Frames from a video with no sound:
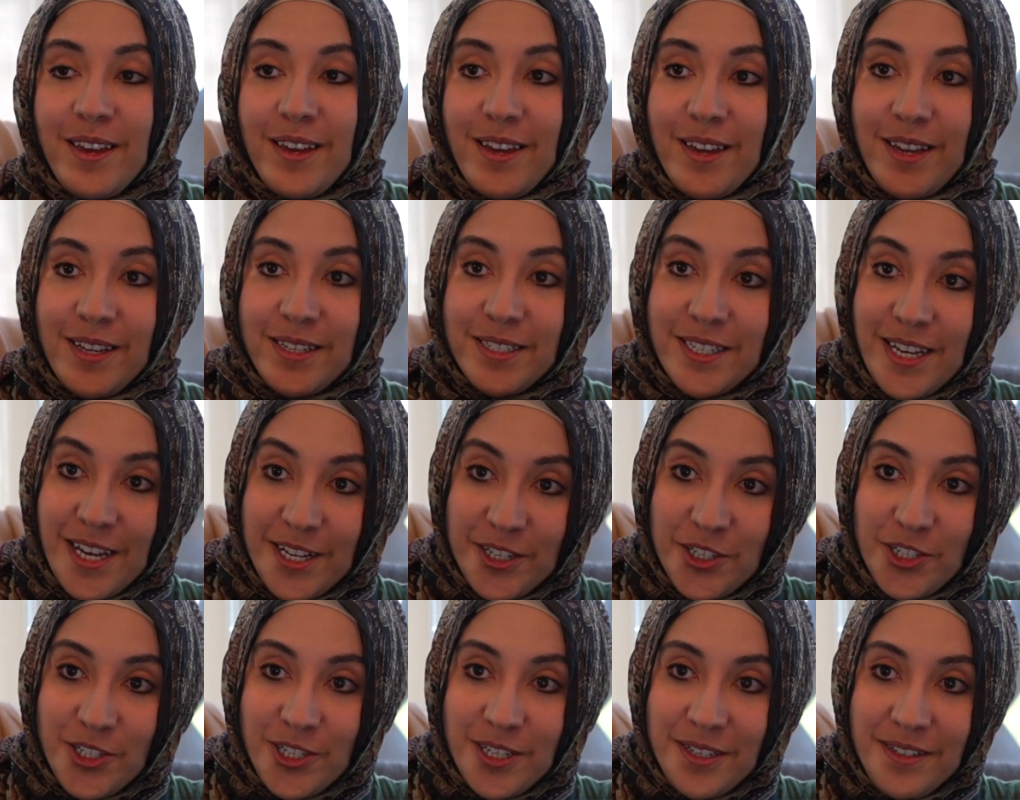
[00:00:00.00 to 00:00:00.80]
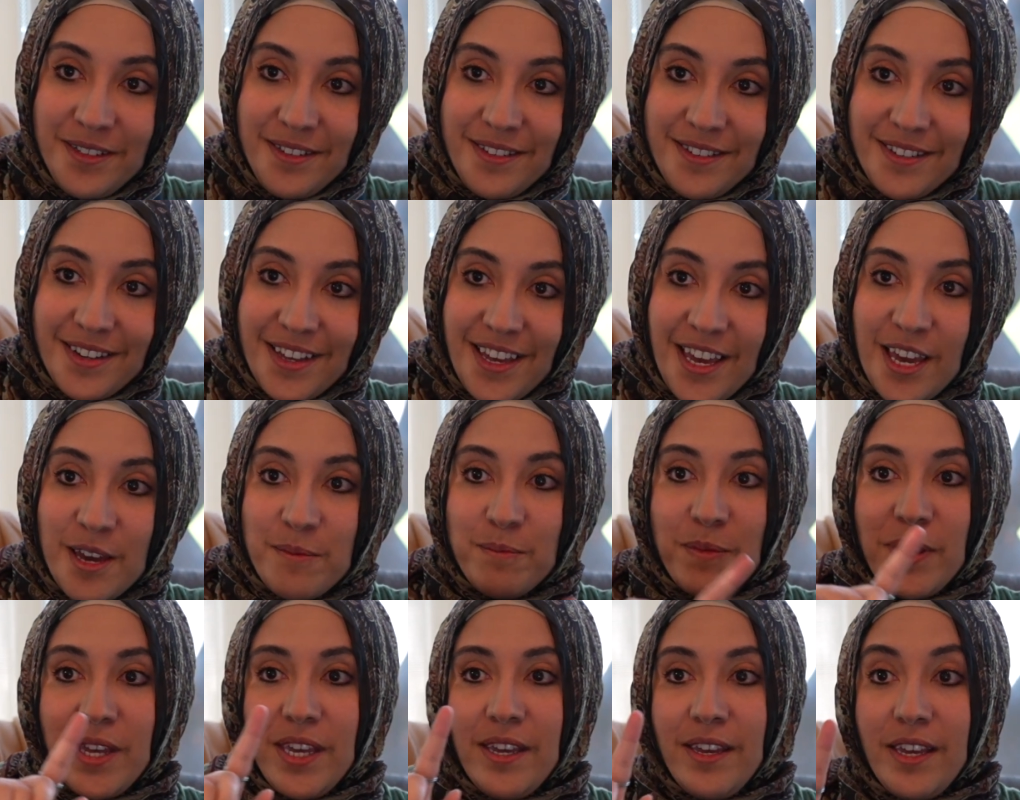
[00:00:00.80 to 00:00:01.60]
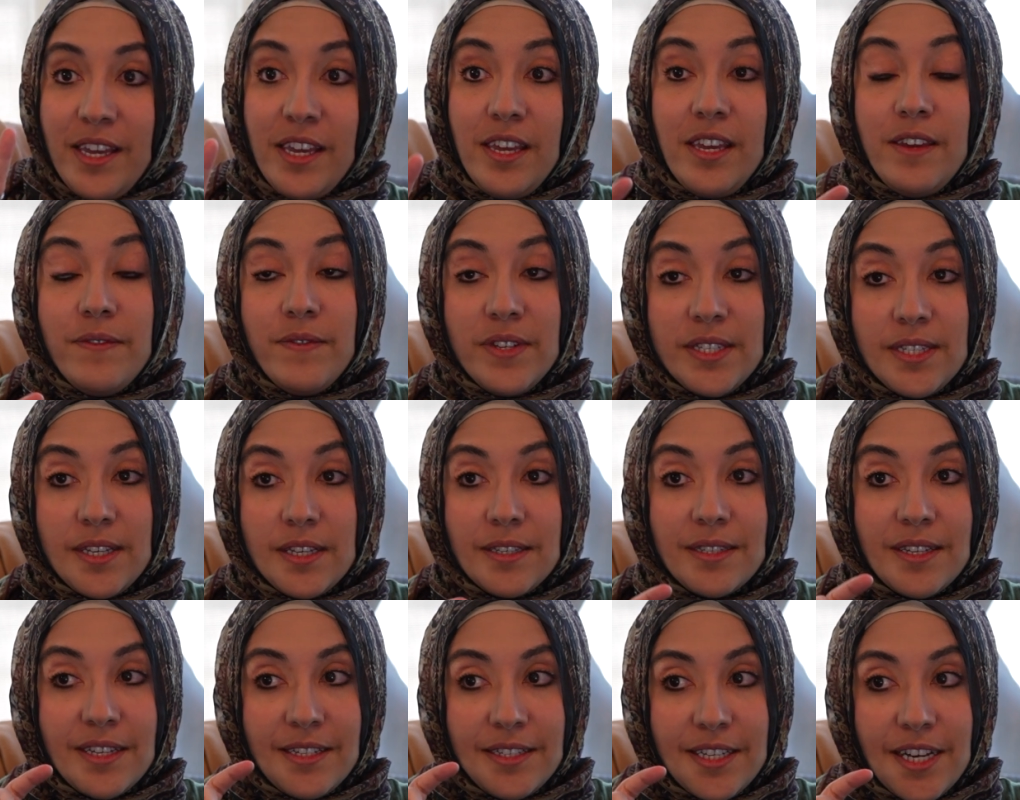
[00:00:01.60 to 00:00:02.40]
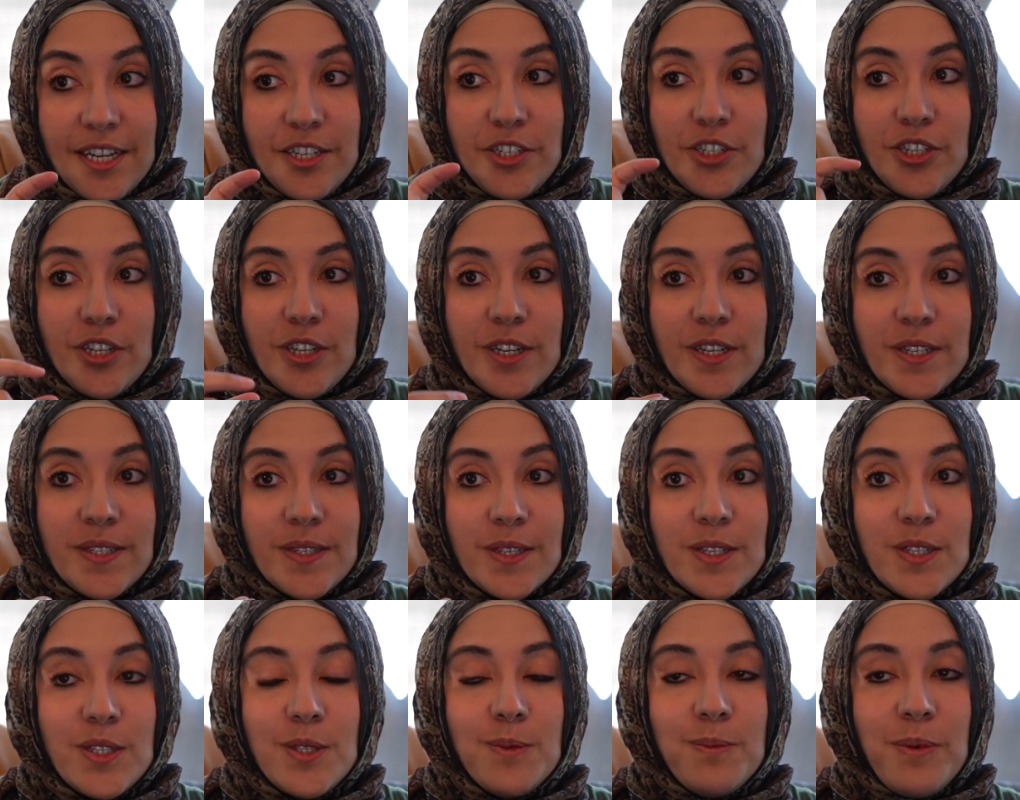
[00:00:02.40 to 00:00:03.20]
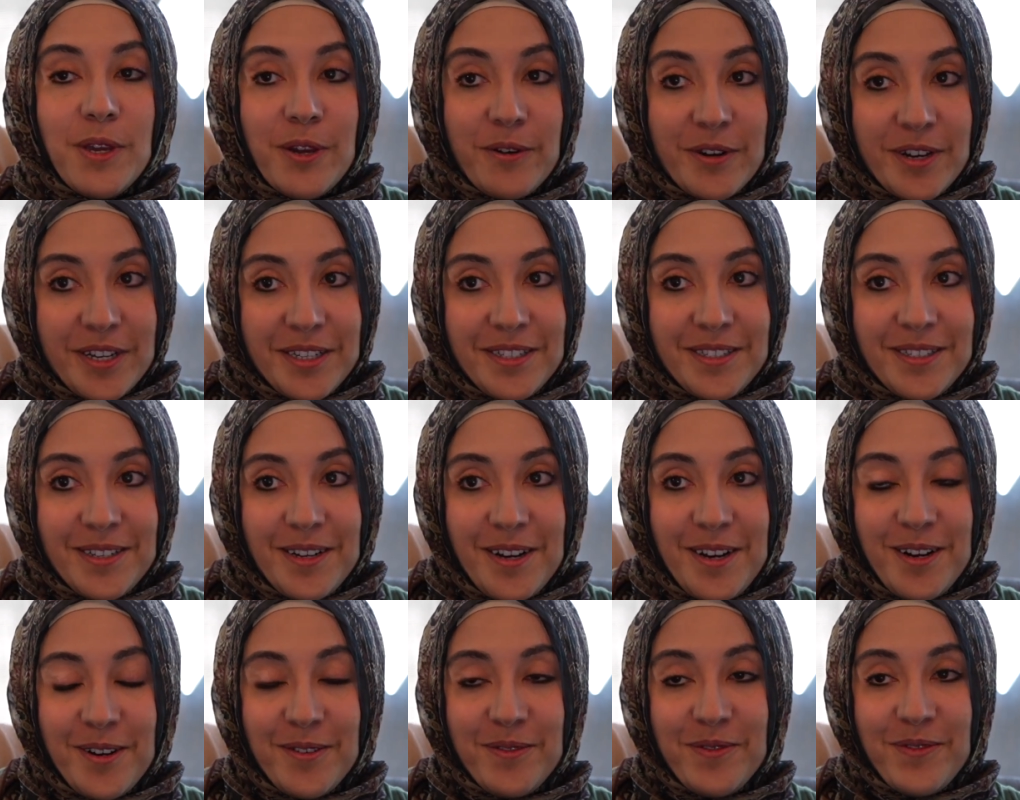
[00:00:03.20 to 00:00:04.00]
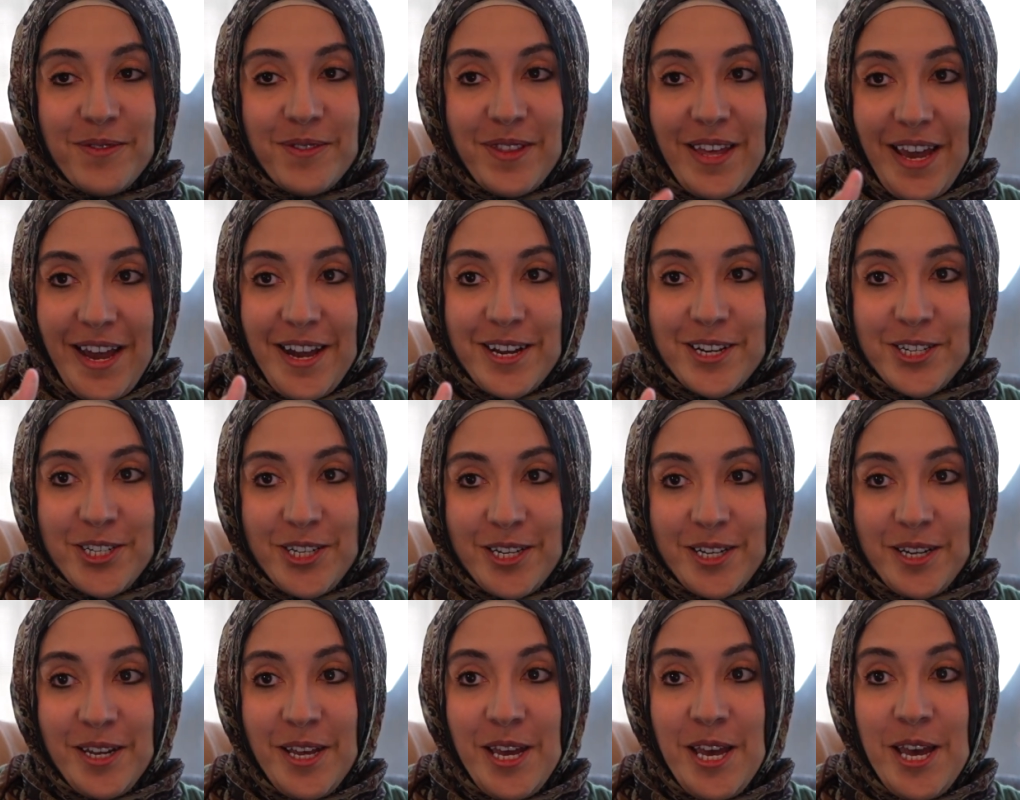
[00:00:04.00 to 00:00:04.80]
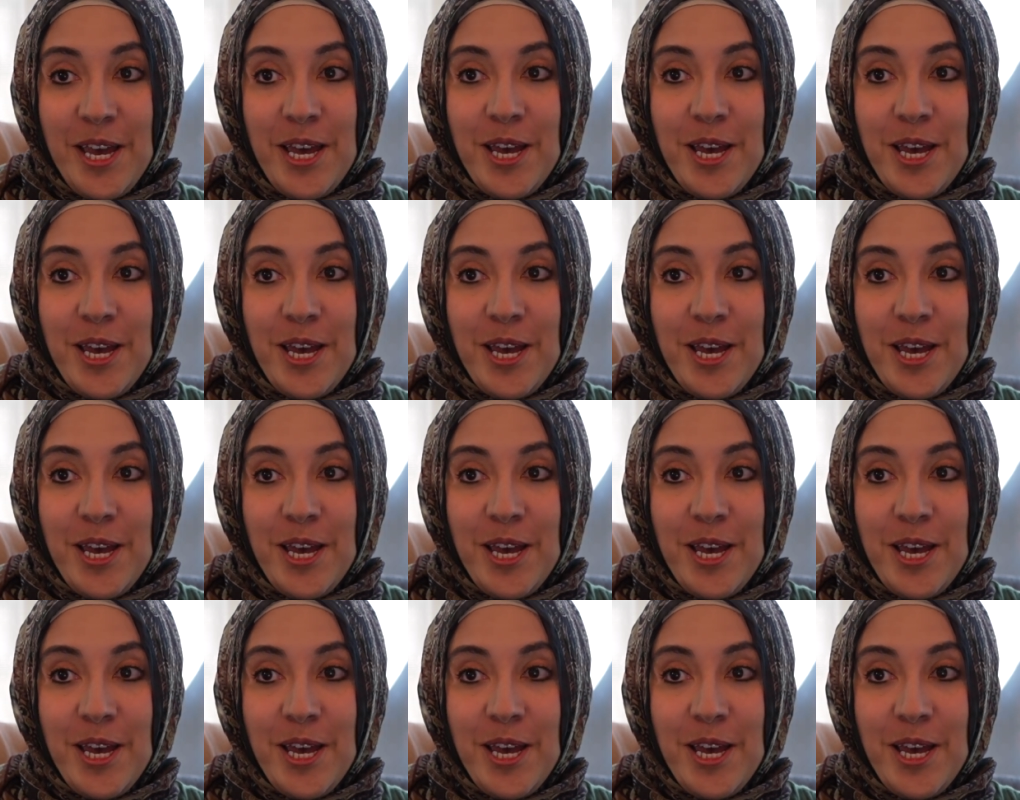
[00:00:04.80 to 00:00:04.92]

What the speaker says: intention can't be, he even says intention is the spirit of the action.